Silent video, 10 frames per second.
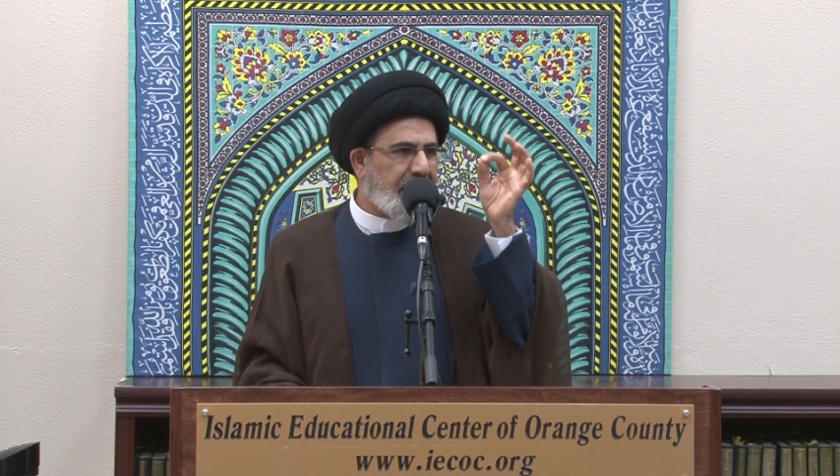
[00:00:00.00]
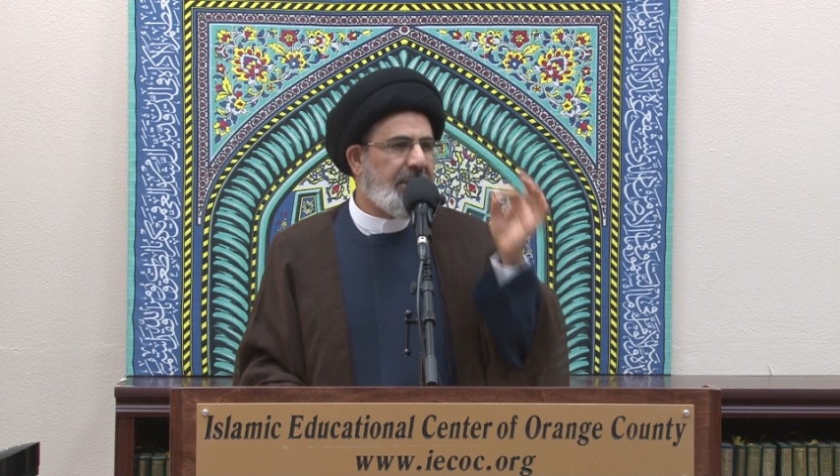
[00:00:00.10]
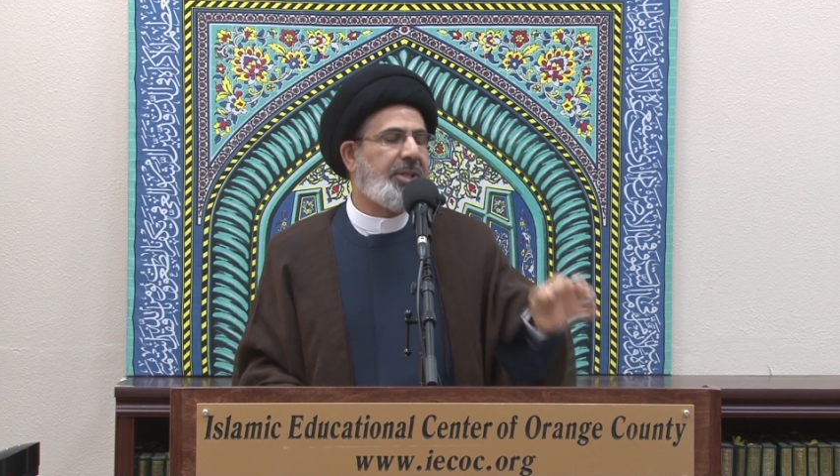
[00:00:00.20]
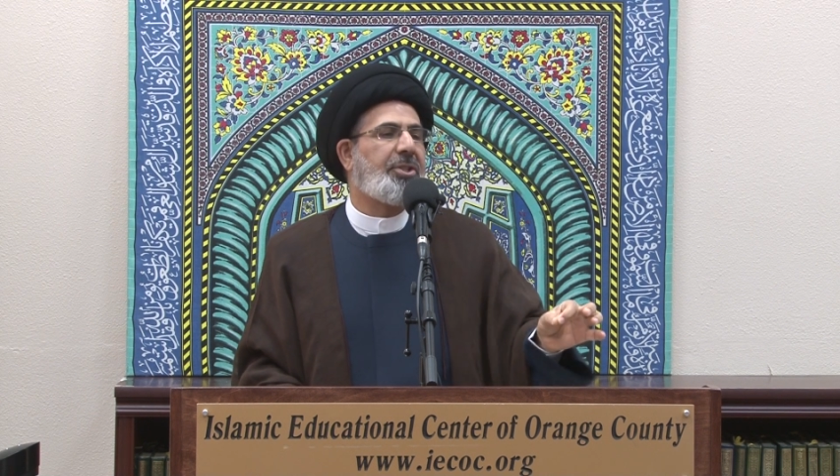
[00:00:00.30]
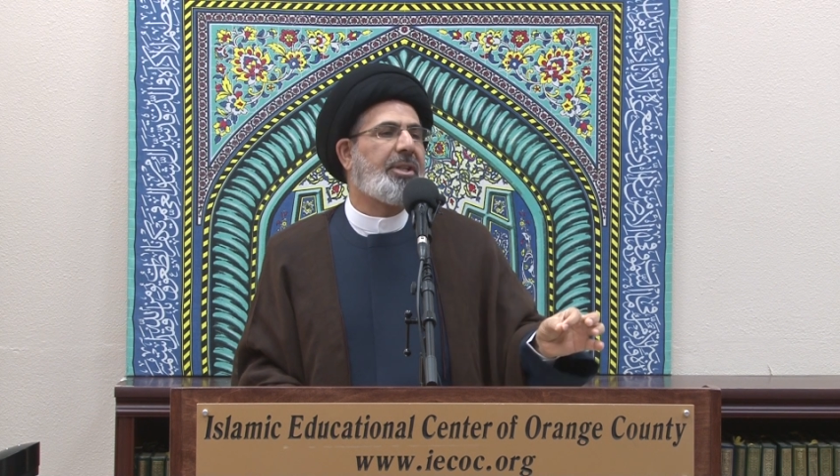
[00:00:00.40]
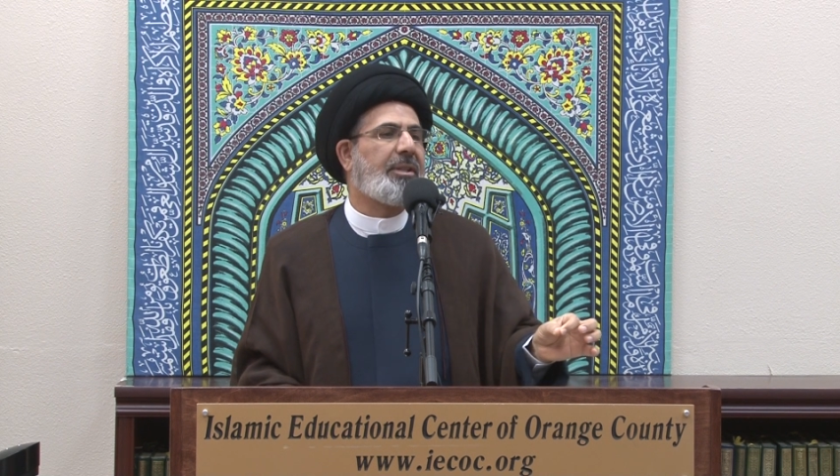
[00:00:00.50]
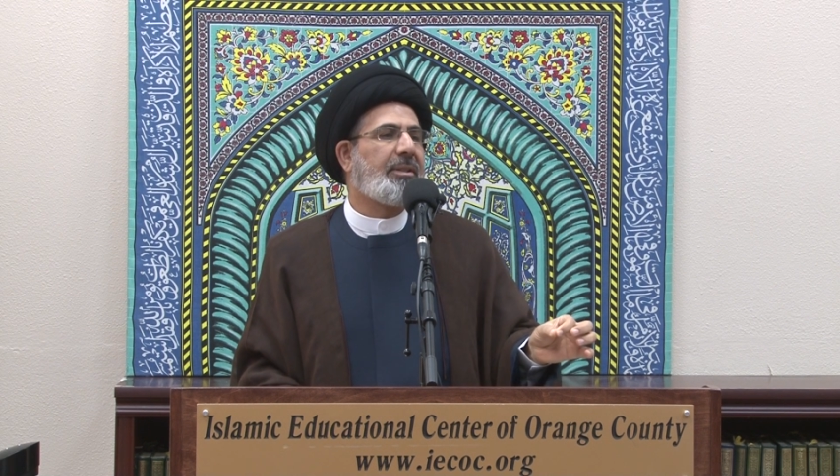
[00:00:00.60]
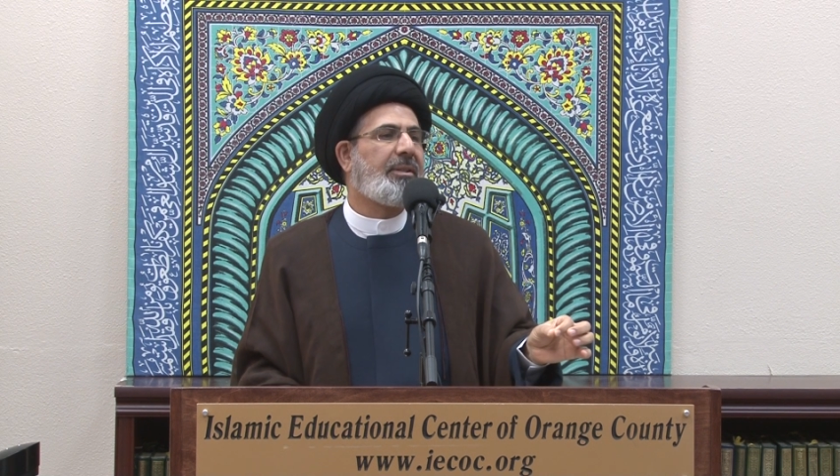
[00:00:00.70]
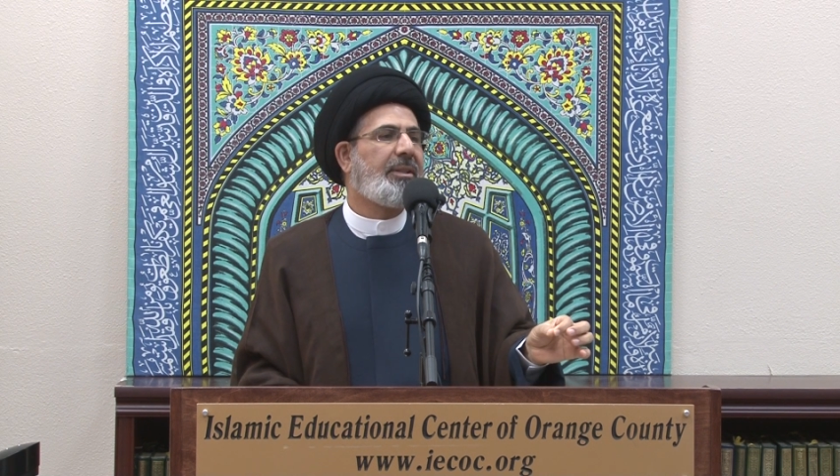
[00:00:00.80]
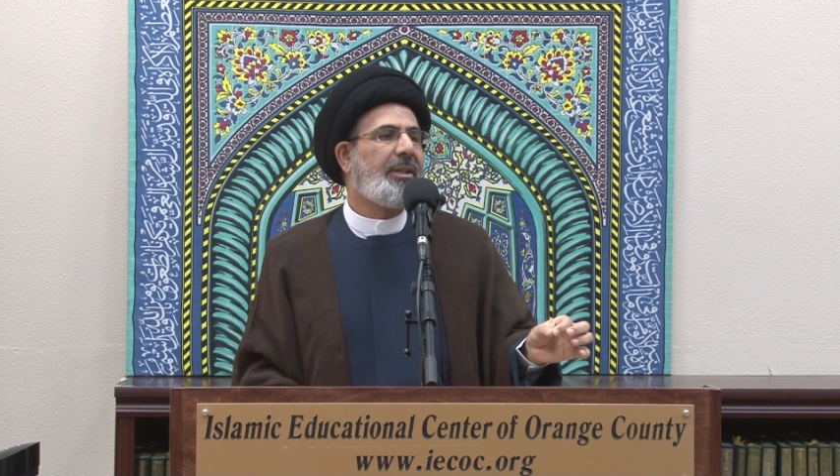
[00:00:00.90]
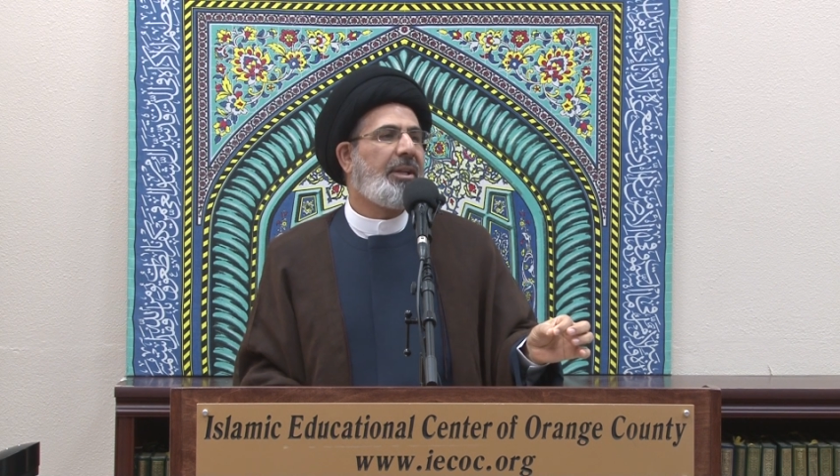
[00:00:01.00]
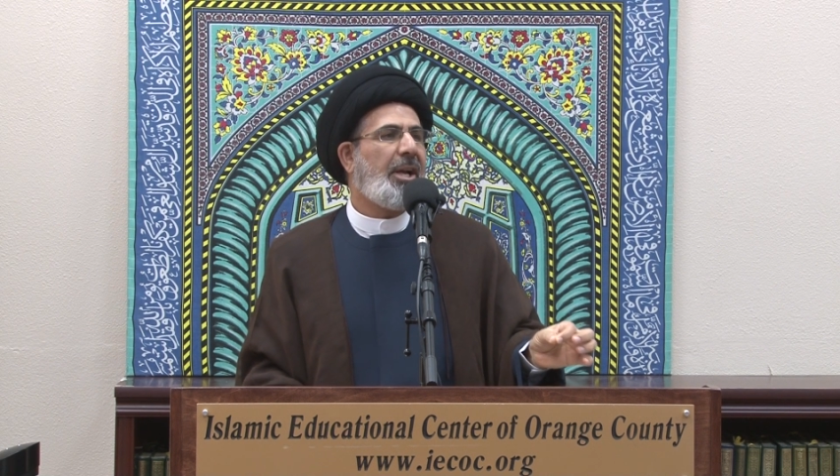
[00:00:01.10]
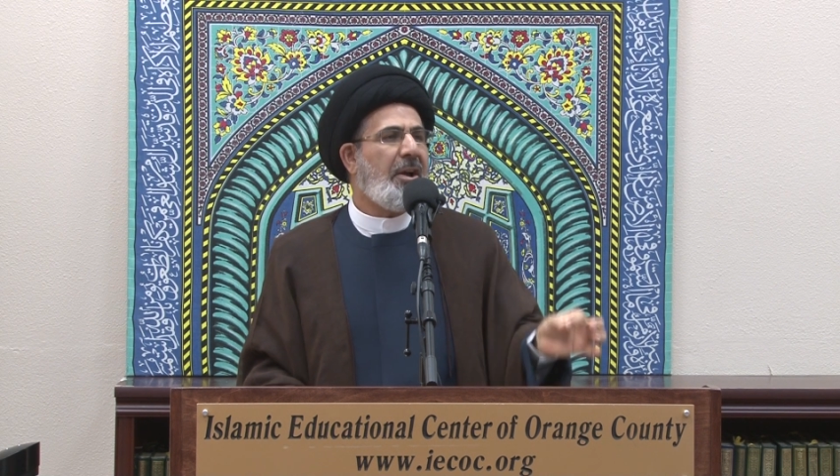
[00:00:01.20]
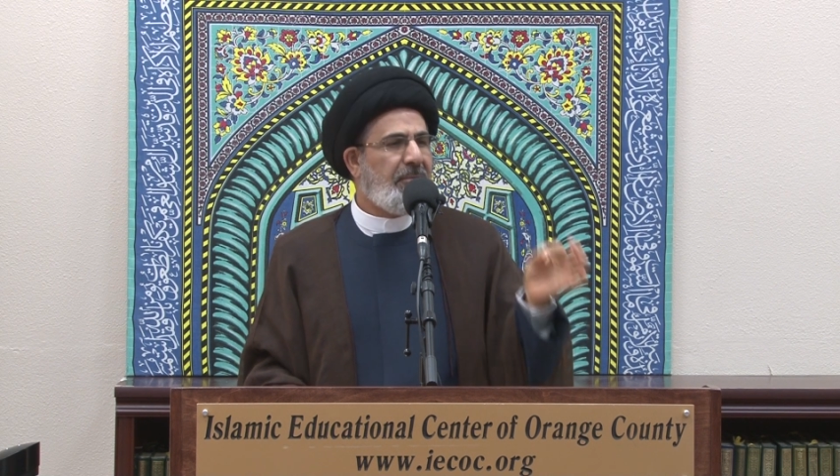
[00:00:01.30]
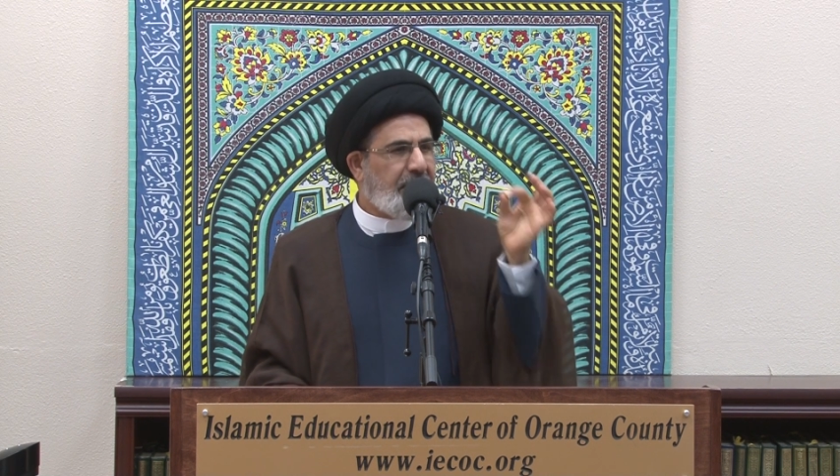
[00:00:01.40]
religion.
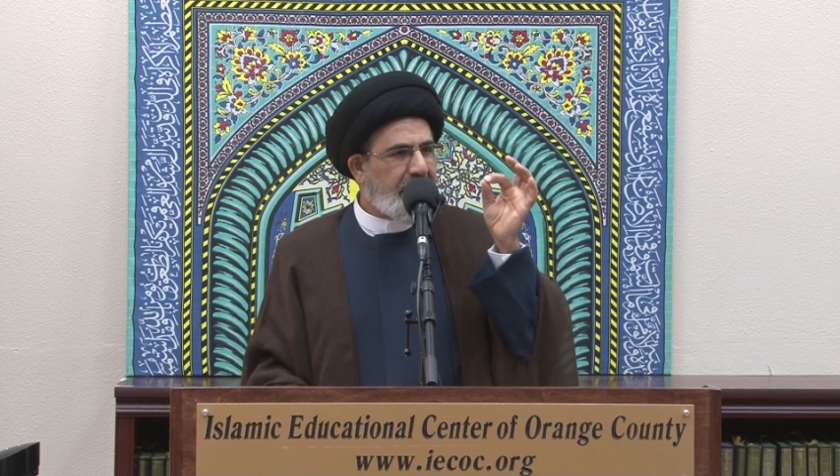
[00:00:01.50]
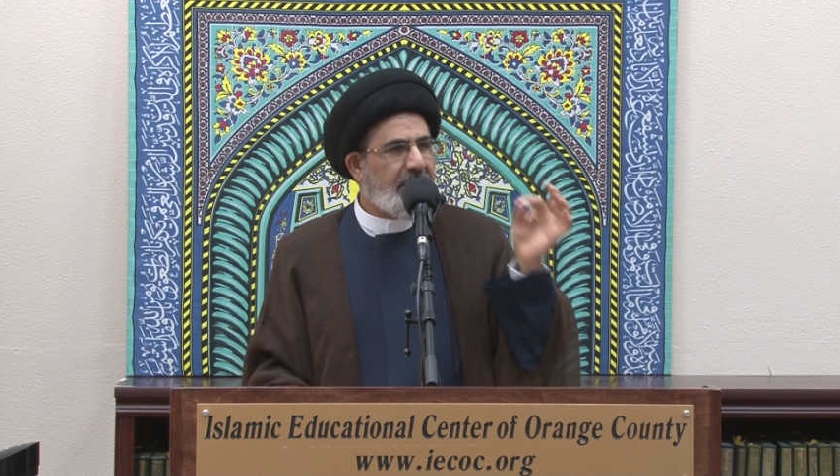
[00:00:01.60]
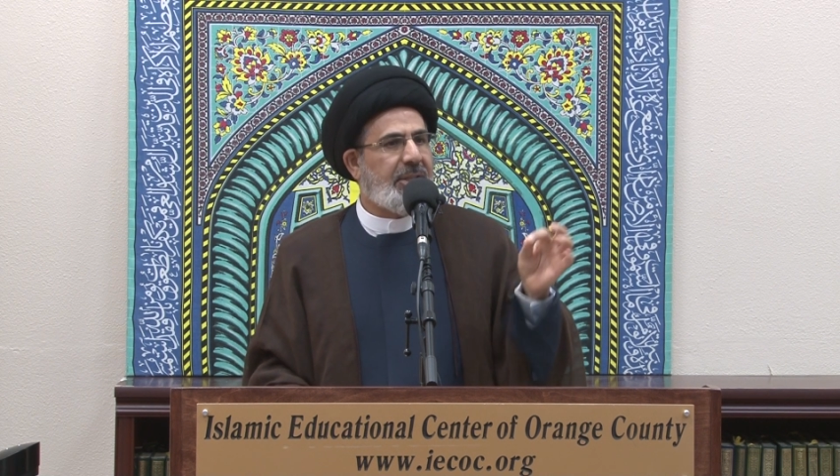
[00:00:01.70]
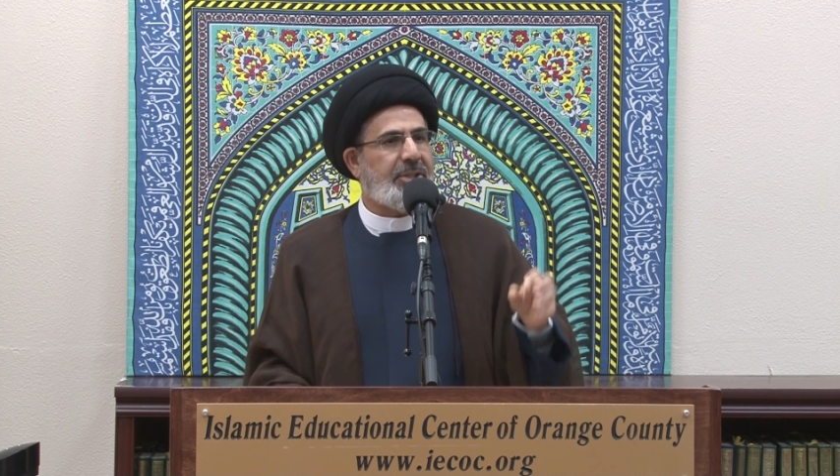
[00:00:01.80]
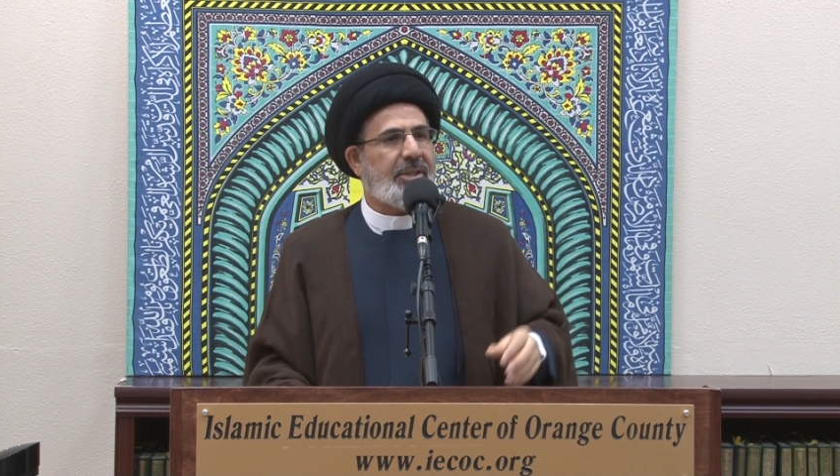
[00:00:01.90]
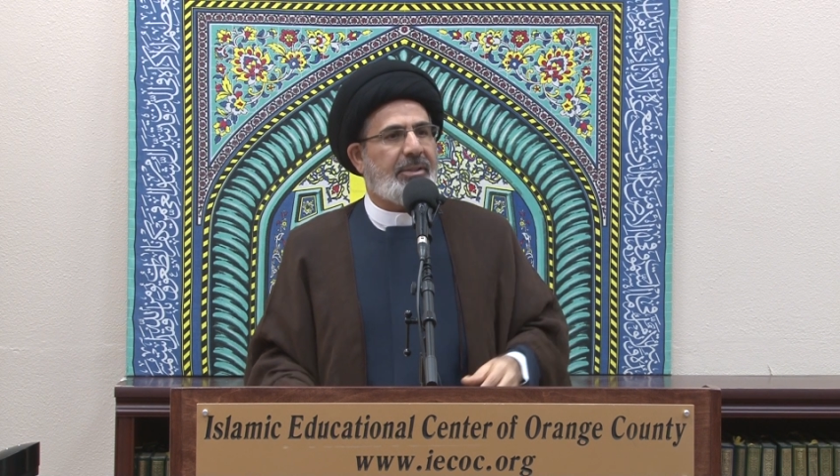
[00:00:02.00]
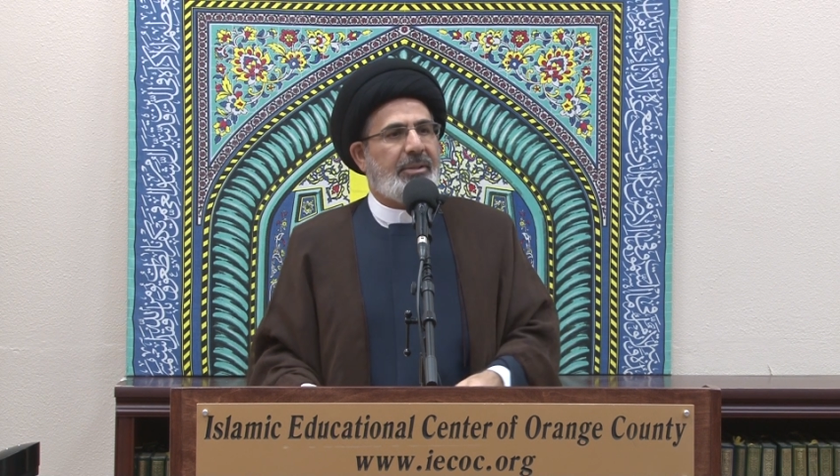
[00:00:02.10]
Every religion.